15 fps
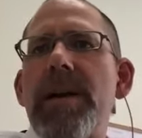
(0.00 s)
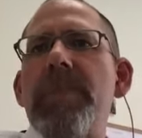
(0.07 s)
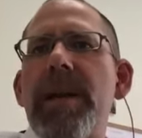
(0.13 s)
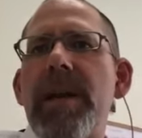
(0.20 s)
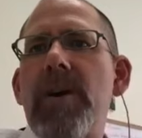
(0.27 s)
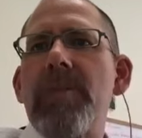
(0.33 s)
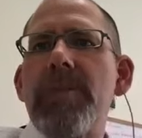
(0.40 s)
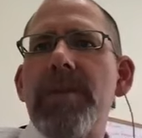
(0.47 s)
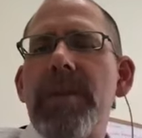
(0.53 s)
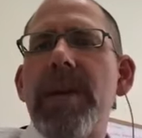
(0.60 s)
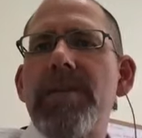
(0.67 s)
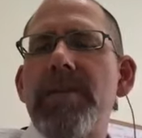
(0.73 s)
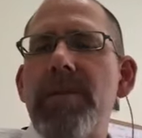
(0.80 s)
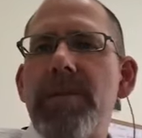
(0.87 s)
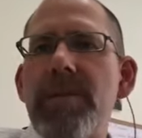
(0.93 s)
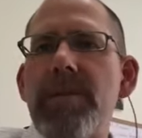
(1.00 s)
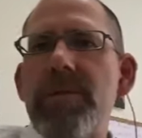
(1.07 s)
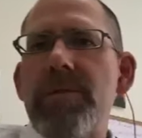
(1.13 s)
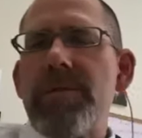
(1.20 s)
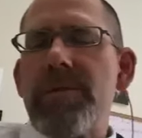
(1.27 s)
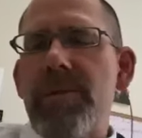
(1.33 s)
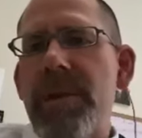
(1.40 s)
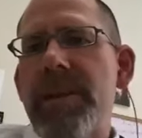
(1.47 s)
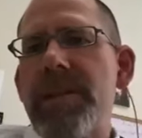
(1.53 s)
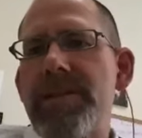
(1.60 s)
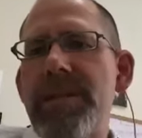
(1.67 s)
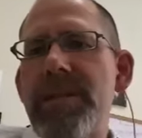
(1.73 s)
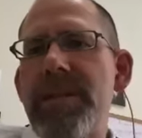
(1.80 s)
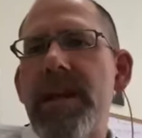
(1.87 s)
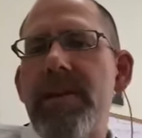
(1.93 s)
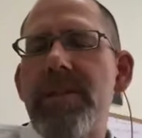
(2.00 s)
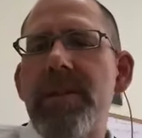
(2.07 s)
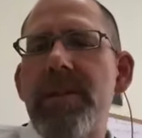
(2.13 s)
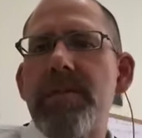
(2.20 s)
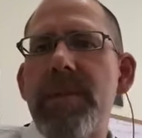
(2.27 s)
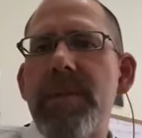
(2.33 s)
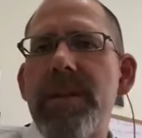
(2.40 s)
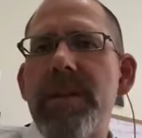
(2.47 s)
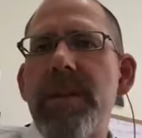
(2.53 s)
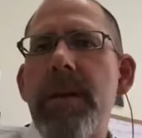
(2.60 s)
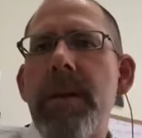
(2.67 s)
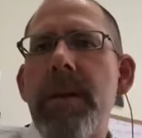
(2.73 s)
I'm going to help you get those. So I can see how there'd be